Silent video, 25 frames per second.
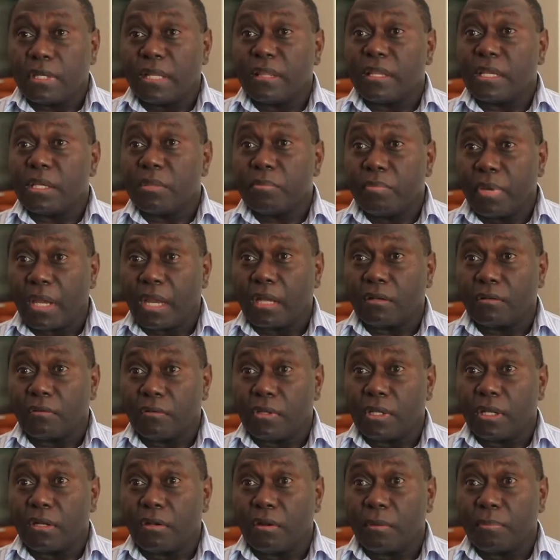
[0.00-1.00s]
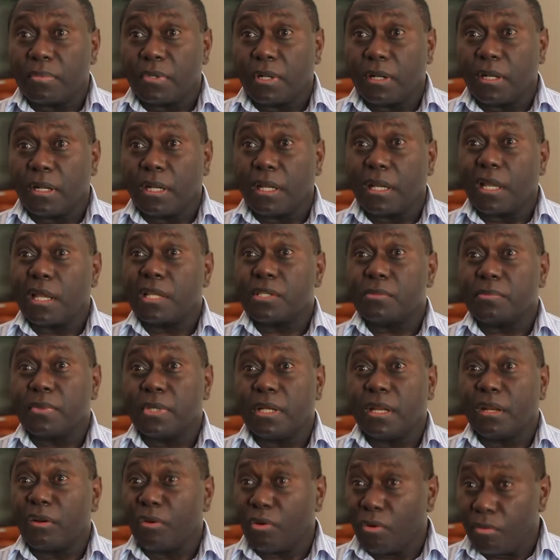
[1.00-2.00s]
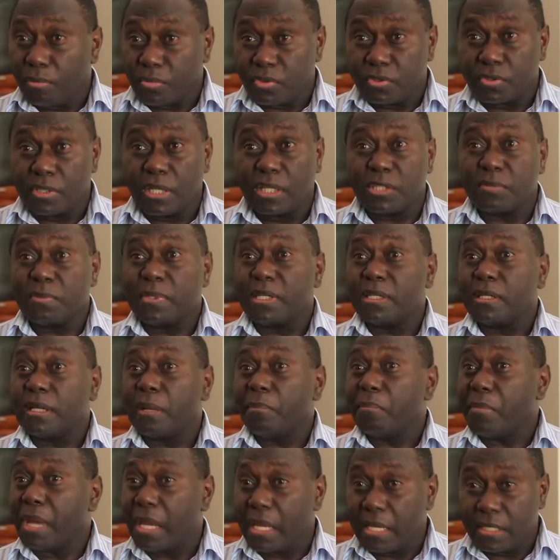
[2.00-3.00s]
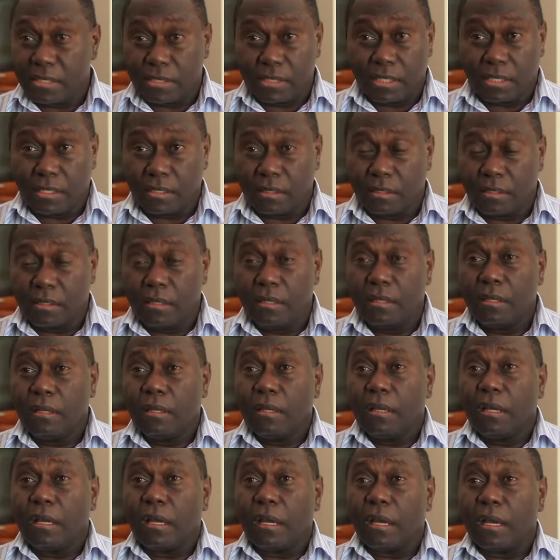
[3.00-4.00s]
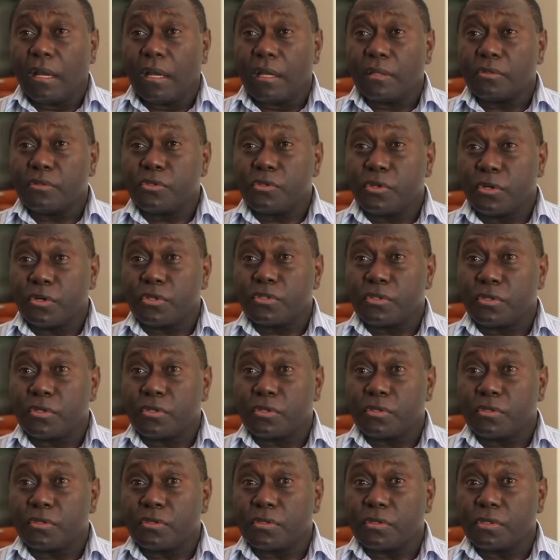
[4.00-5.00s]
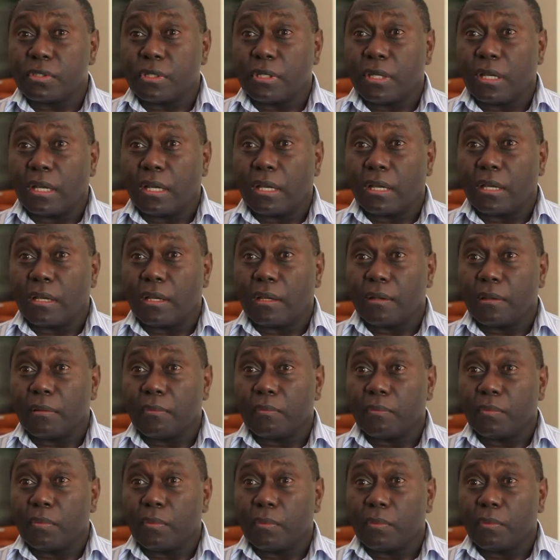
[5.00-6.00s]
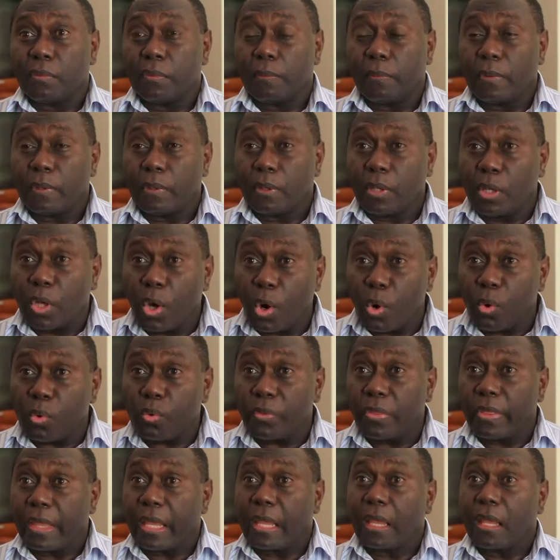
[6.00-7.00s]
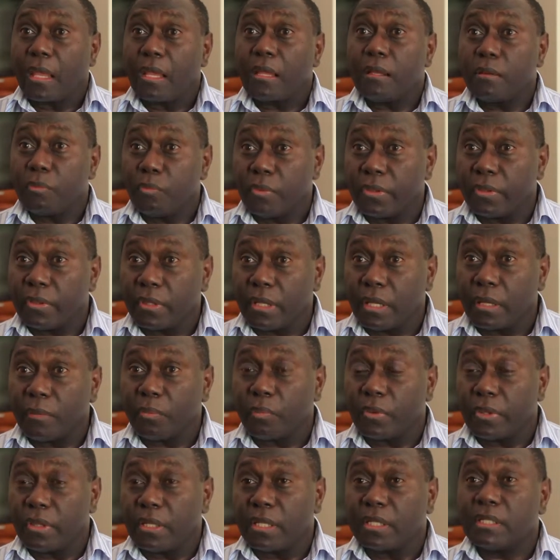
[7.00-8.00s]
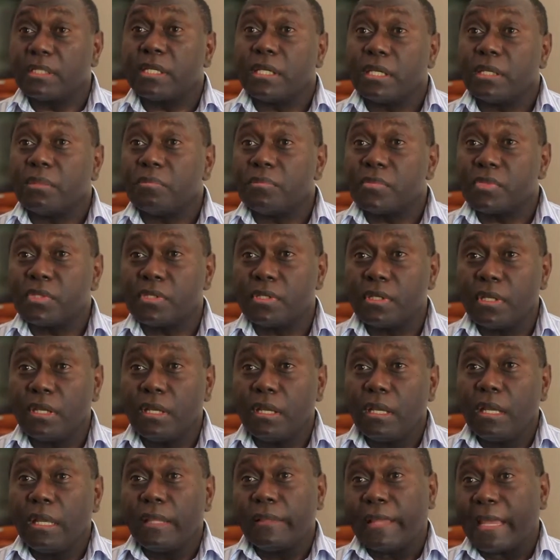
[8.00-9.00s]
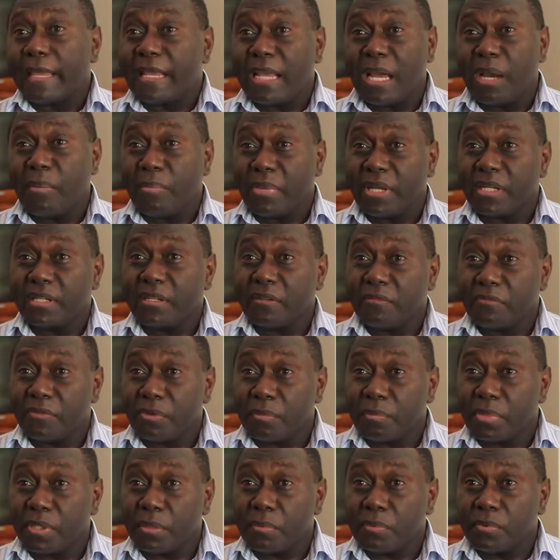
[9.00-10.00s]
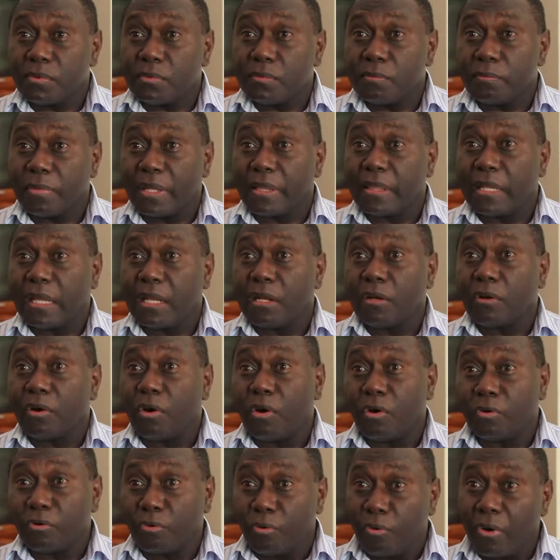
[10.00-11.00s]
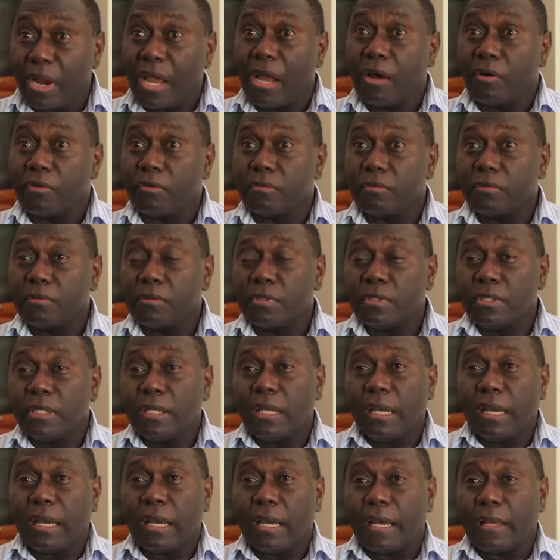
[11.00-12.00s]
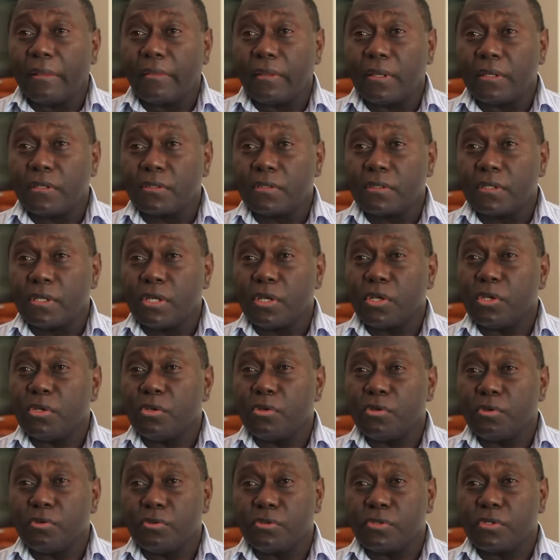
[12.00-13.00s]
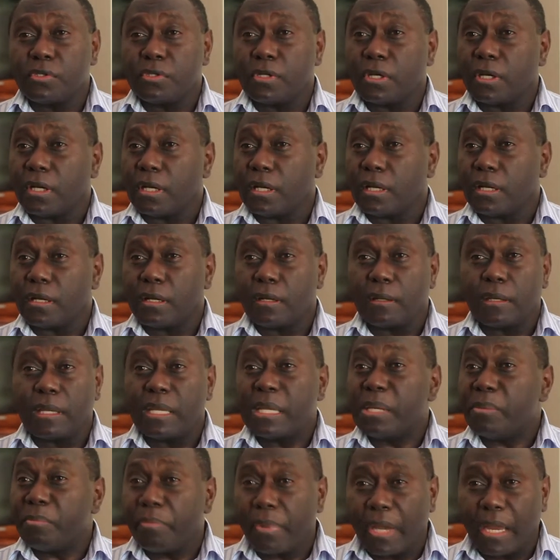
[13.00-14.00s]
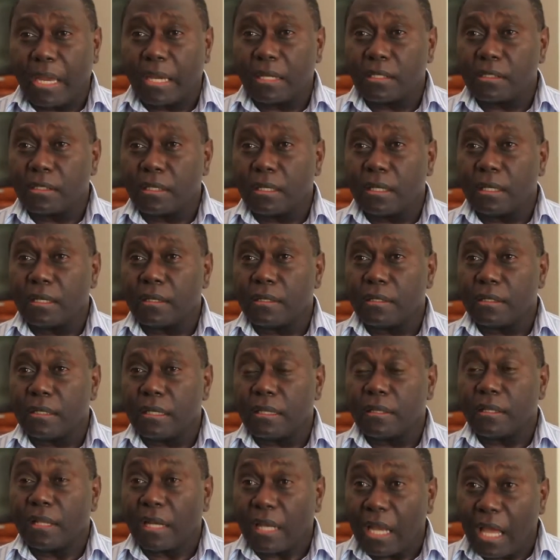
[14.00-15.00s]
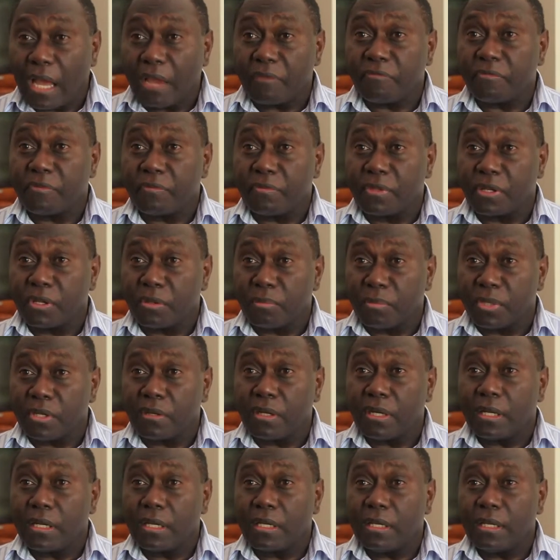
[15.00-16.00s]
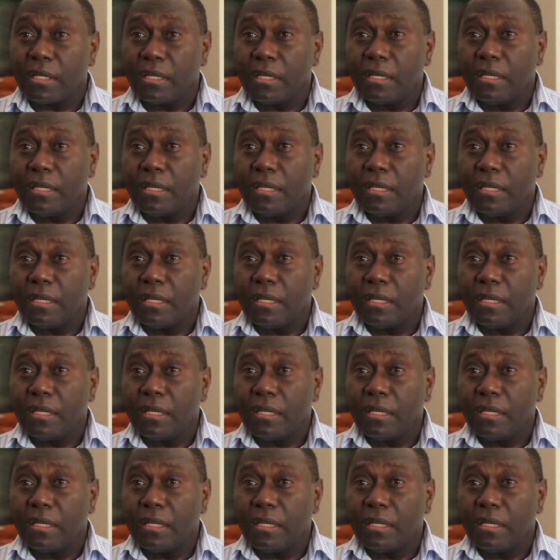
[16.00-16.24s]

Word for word: and the impact of the Adopt a Clinic has been enormous, has been amazing. Uh, churches uh, go there with their, with their teams, they come back different people, but then on ground, uh, there's huge uh, impact in, in the life of the community.